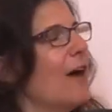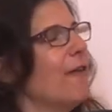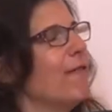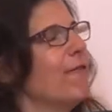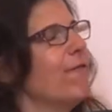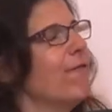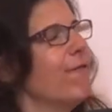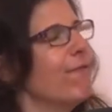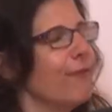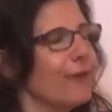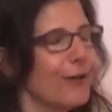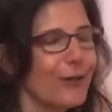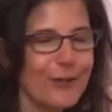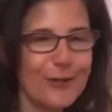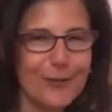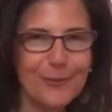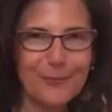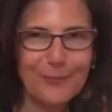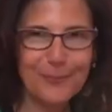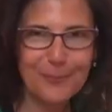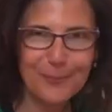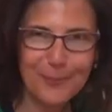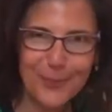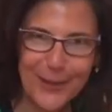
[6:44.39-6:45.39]
a
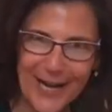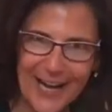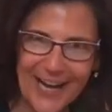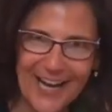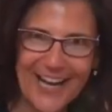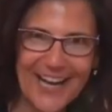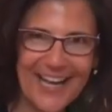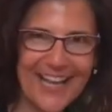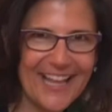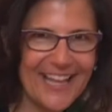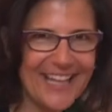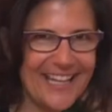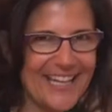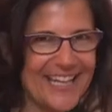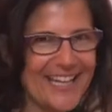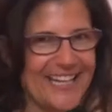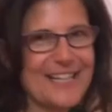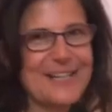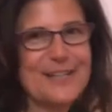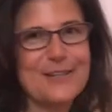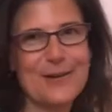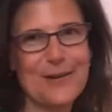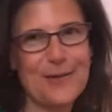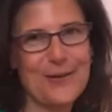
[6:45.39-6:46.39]
full
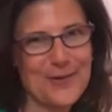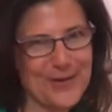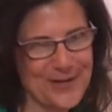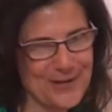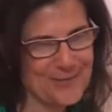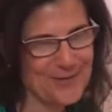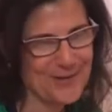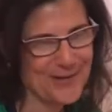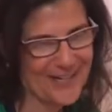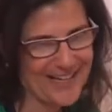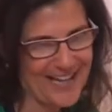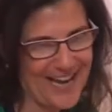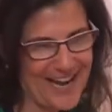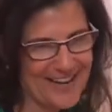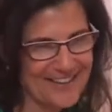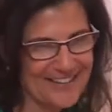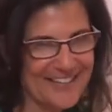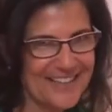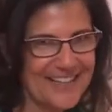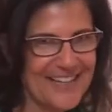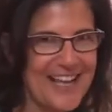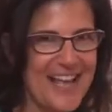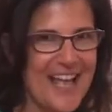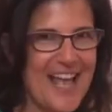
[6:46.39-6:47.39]
body toning workout.